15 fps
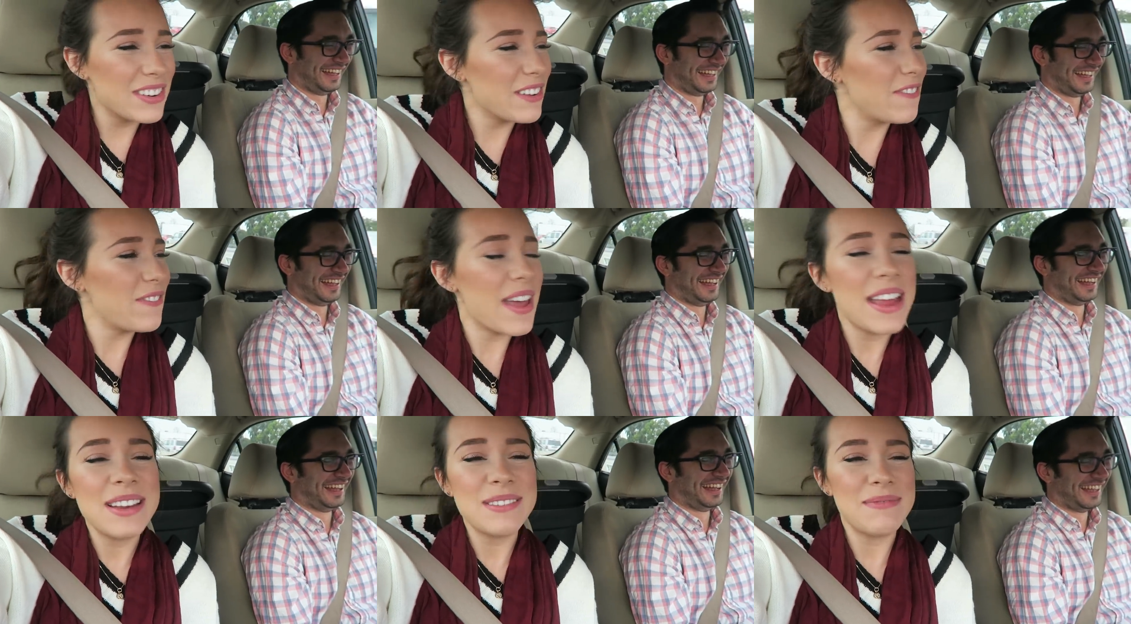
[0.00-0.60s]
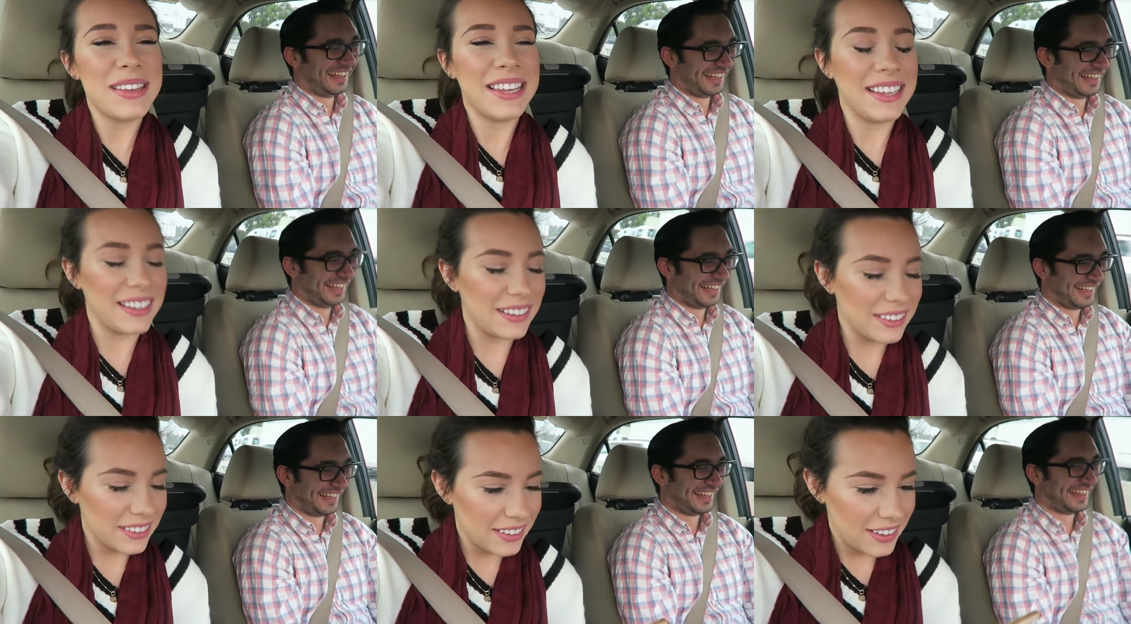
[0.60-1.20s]
Speaker 1: even offend
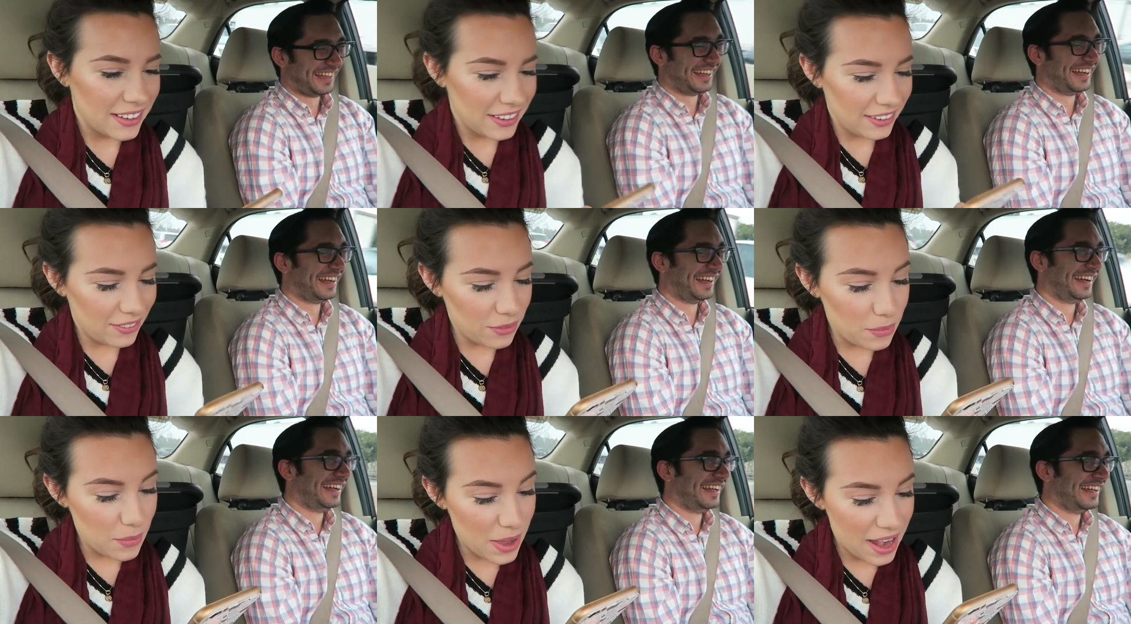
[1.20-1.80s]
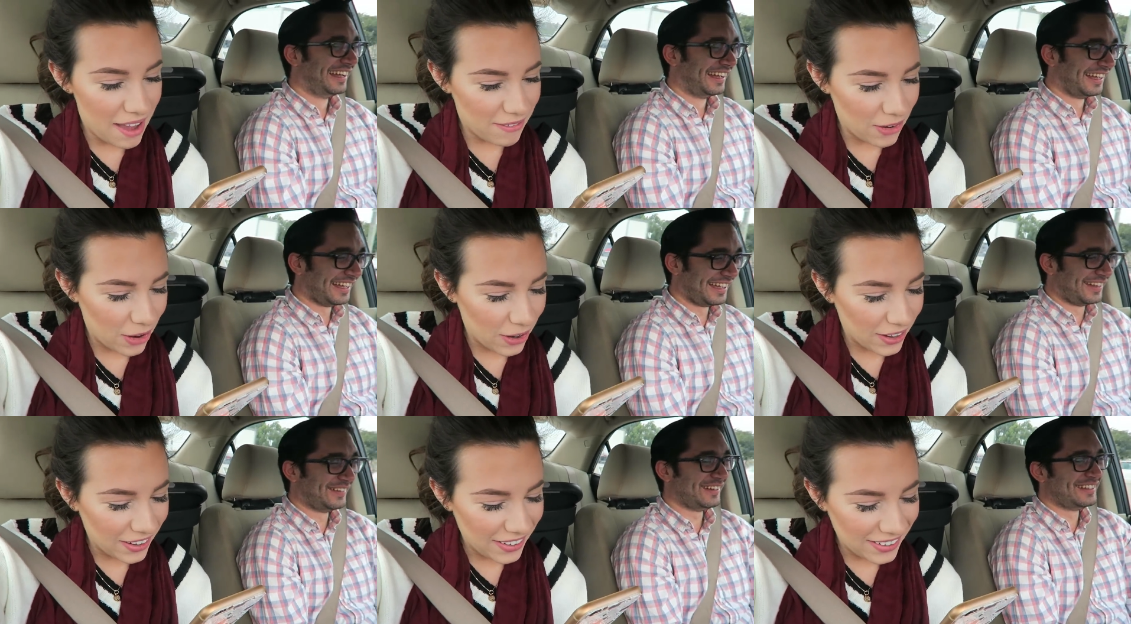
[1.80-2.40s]
me.
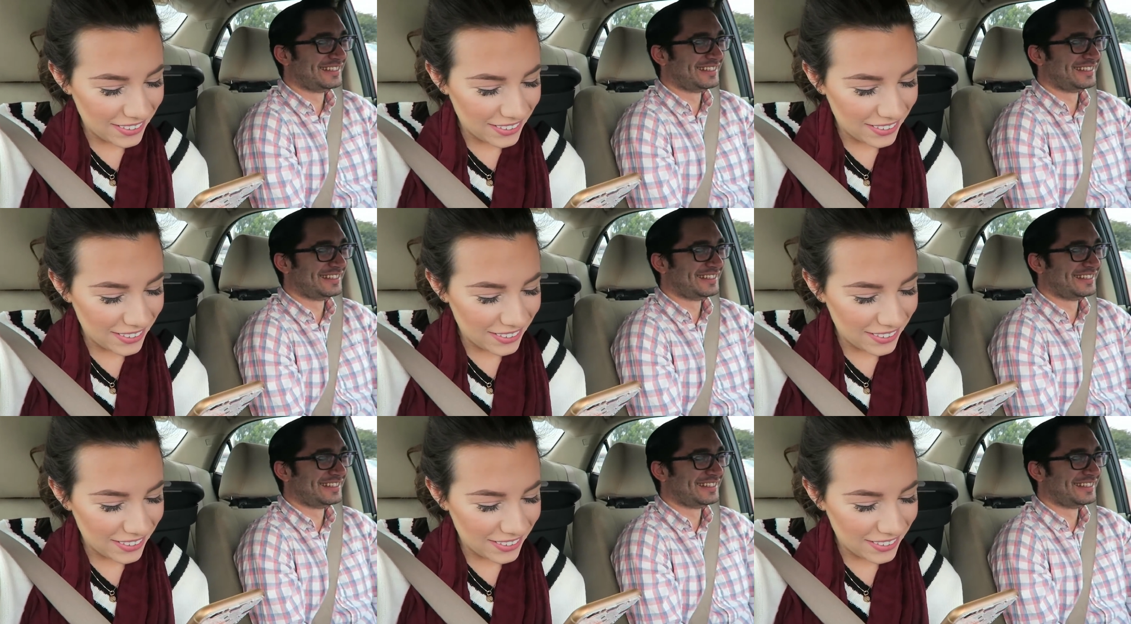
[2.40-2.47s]
Whatever.